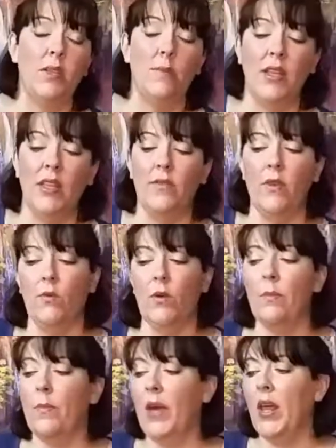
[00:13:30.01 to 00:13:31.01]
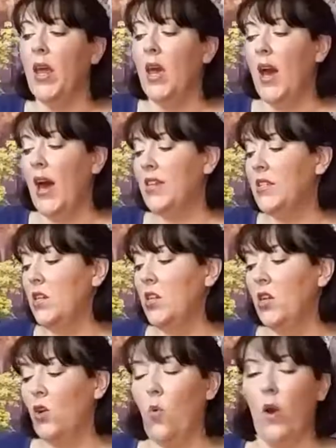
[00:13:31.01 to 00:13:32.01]
in my living room, but I
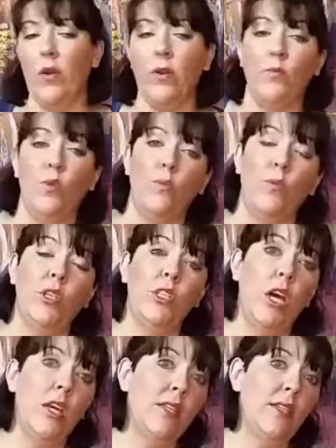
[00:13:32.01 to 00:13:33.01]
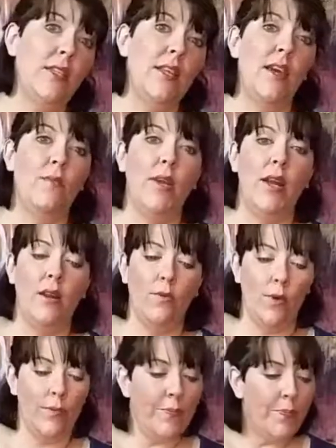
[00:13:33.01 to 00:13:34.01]
started acquiring more and more dolls, and then I ran out of room.